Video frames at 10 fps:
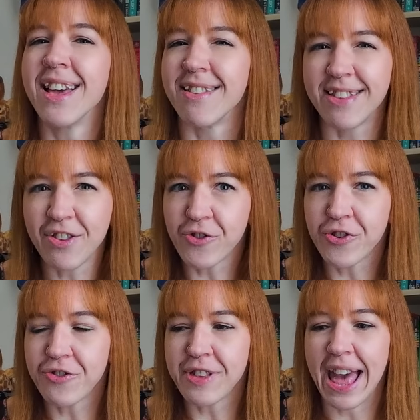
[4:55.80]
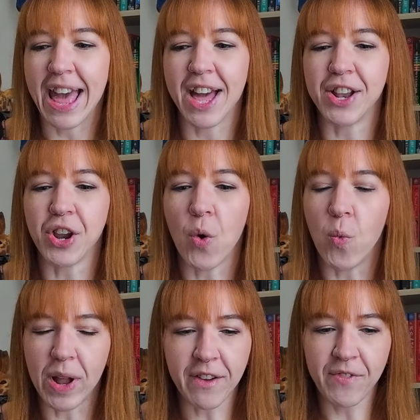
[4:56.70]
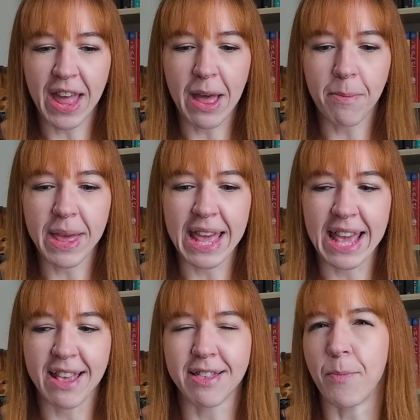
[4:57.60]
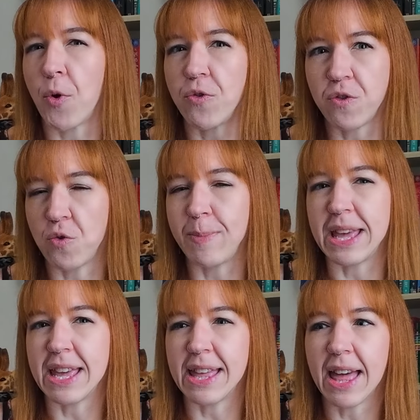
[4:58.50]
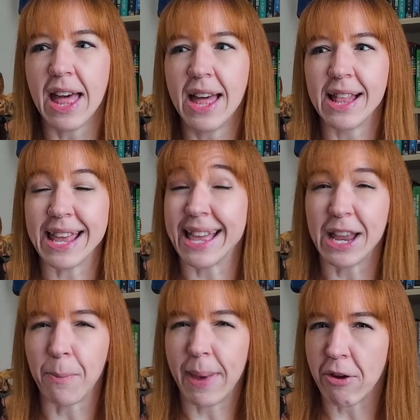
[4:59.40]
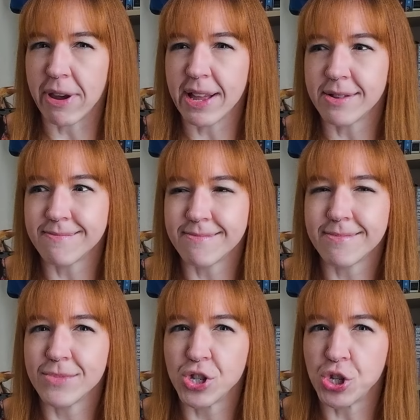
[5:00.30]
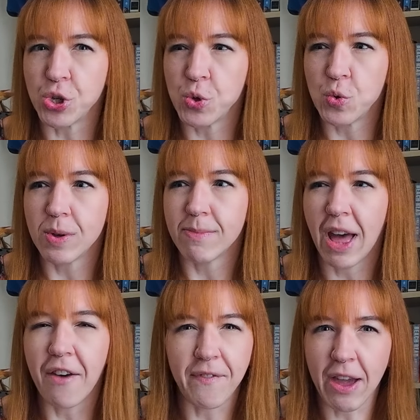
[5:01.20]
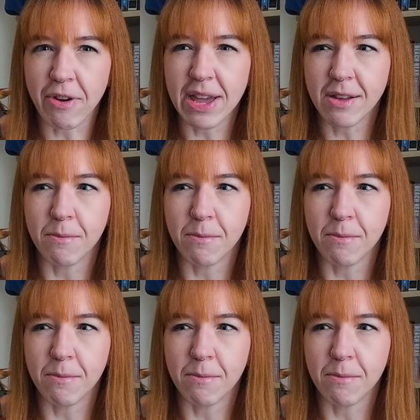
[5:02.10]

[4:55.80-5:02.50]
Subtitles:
sisters, and one of them is supposed to be like getting married to a fairy,